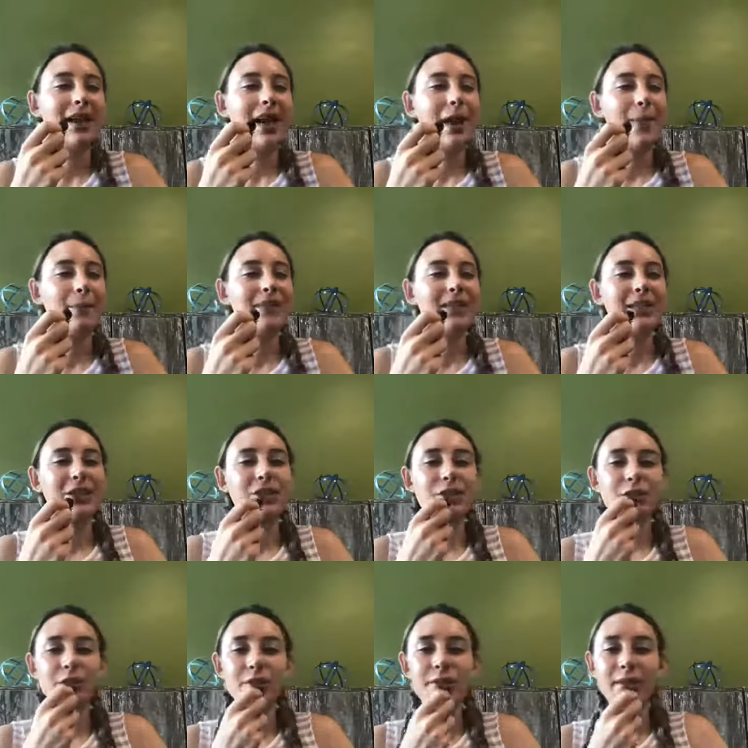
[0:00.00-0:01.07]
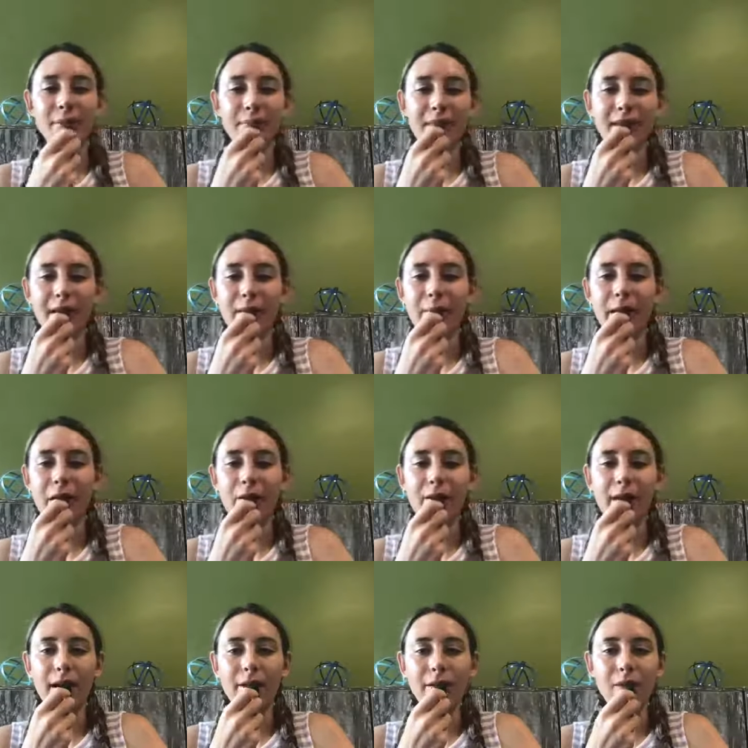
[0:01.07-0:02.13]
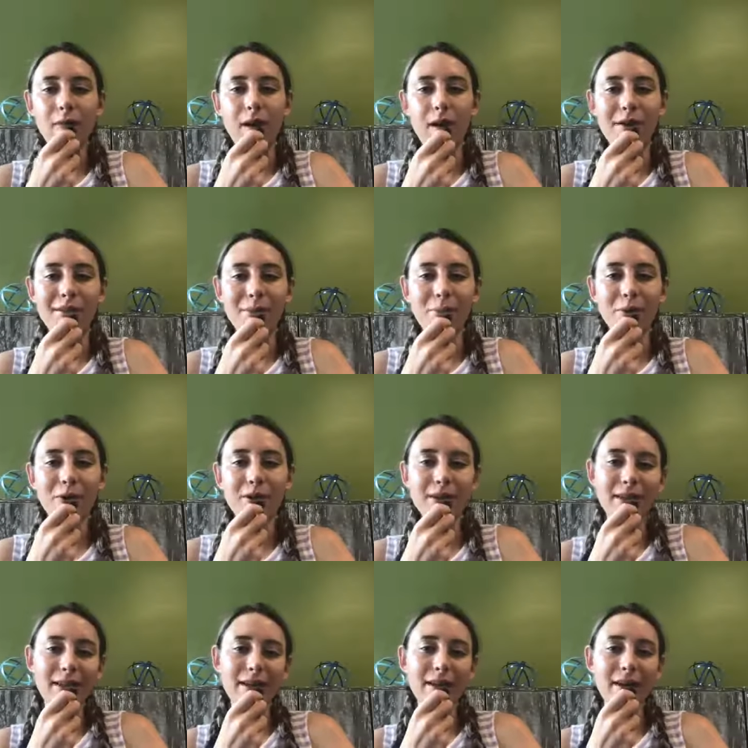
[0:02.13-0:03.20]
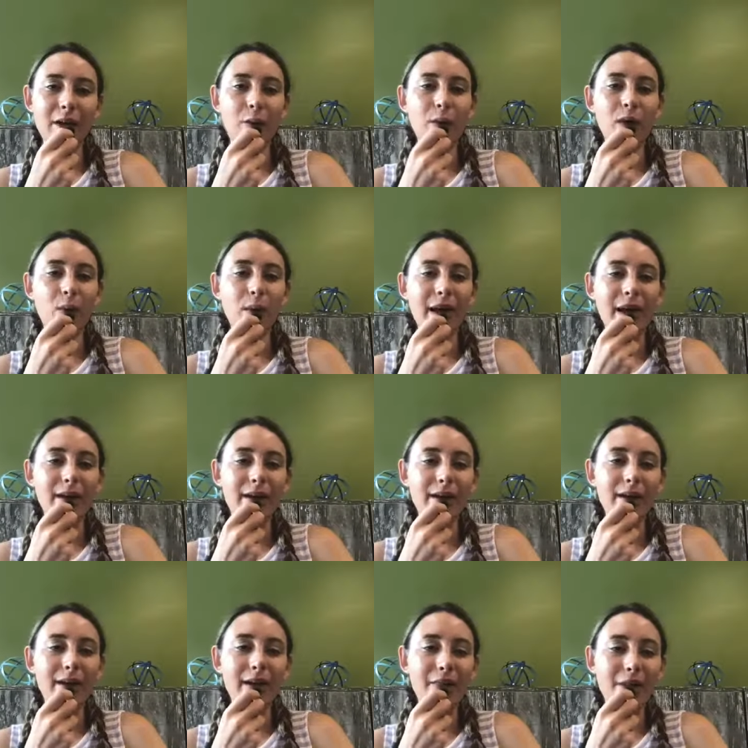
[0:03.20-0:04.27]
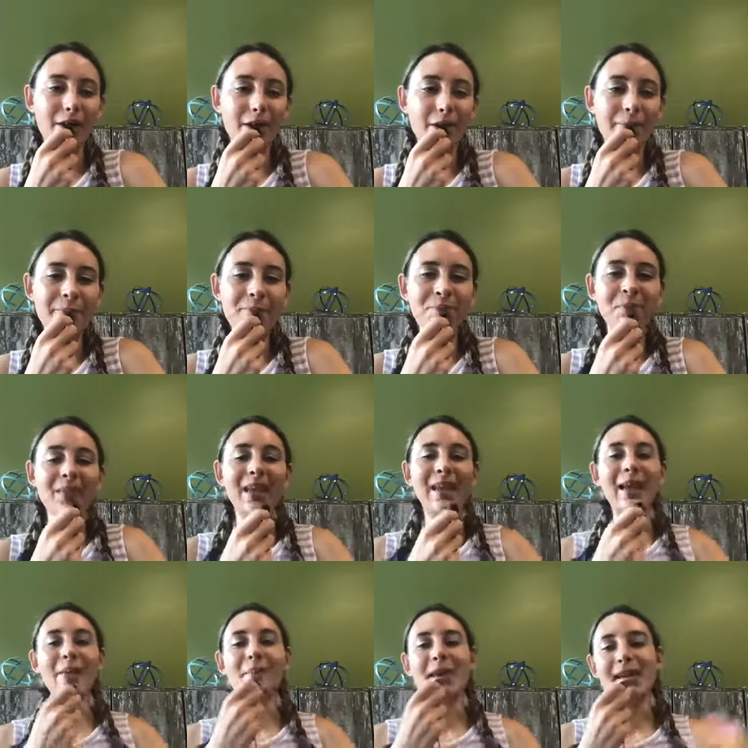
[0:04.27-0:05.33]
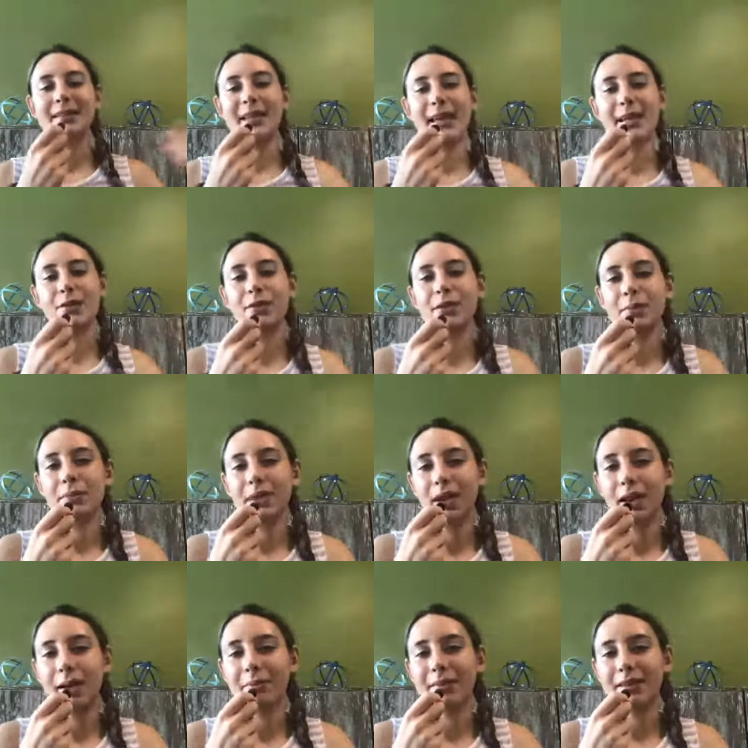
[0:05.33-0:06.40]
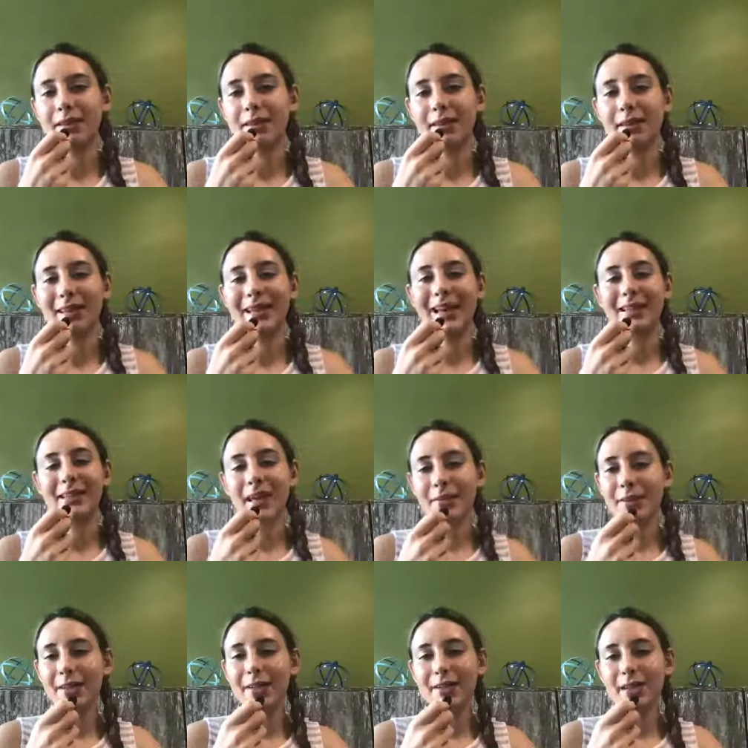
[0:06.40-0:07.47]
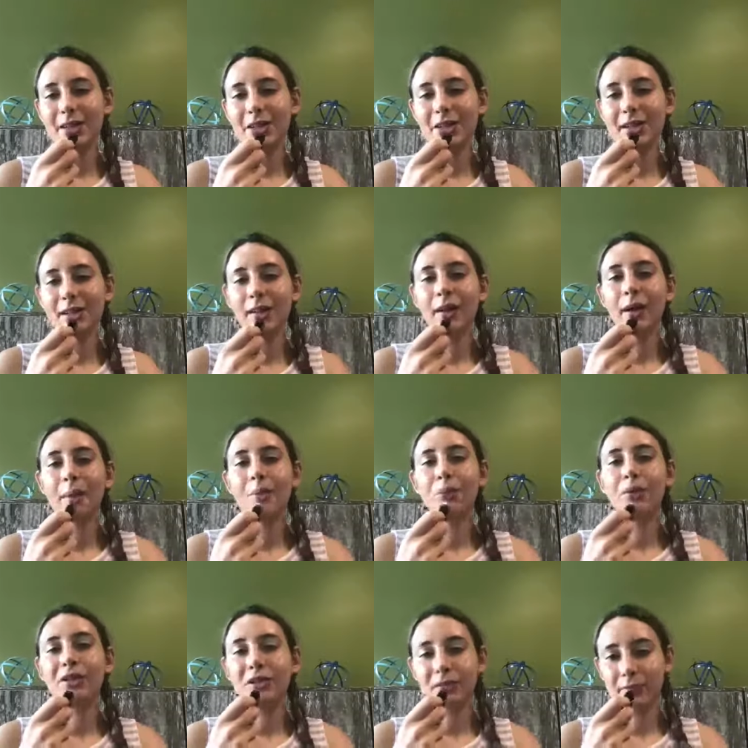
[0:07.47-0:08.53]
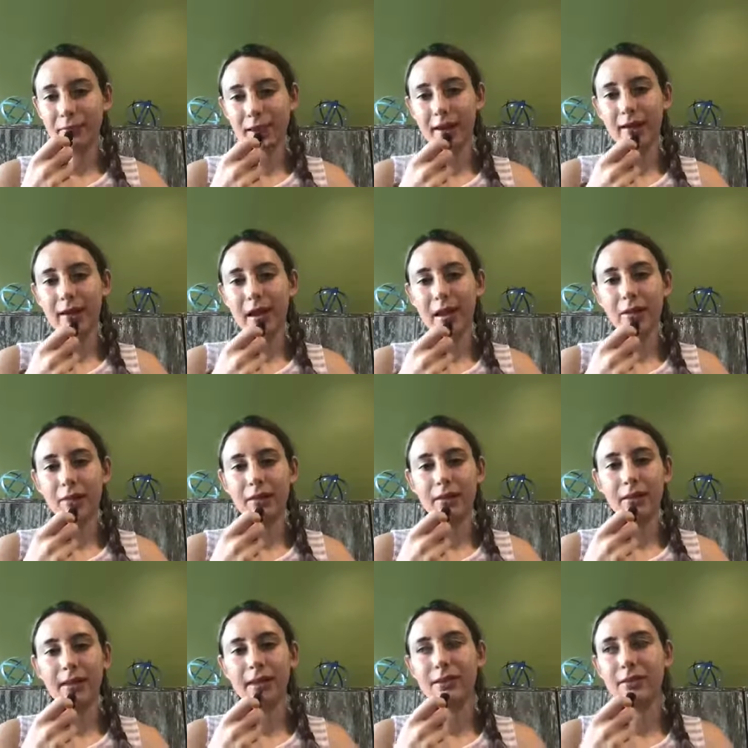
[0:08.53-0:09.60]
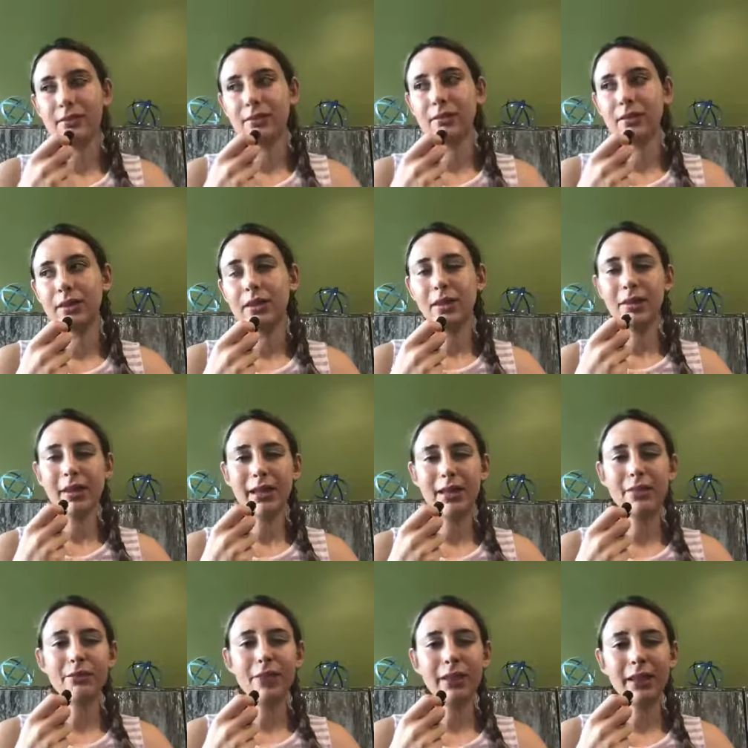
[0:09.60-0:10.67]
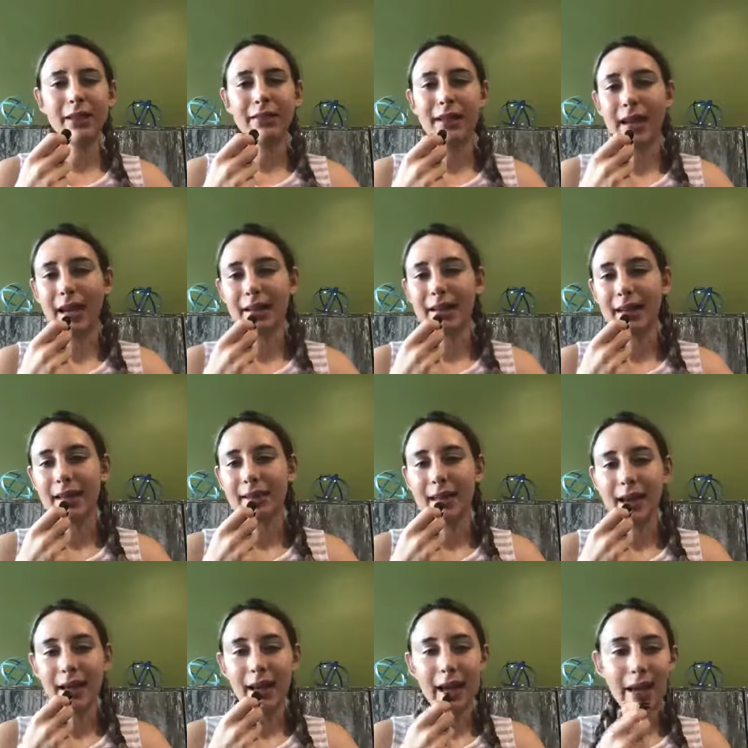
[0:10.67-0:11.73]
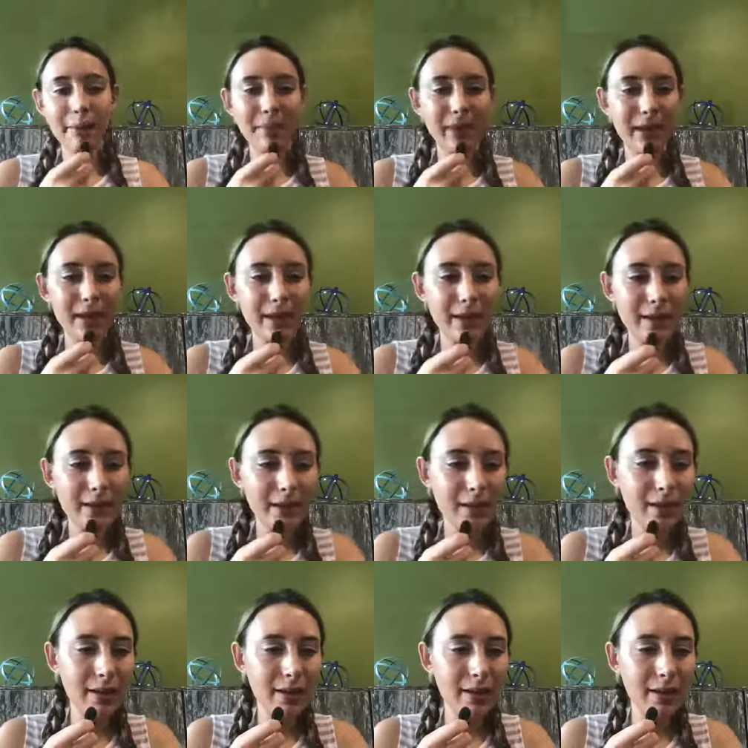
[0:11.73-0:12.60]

um, teaches you something about how you are as a person in one way or another it may take you some time to get to that realization once you figure out it's you know, like you're really glad that that happened.